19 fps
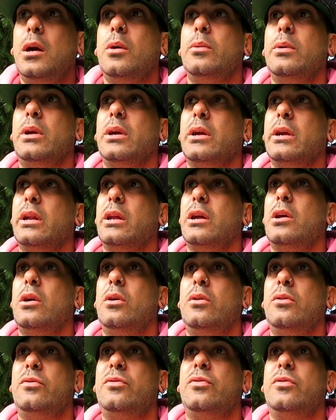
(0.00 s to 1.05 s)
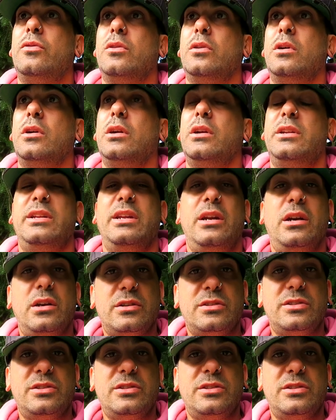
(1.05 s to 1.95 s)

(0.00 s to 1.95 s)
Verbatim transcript: We're gonna go for dinner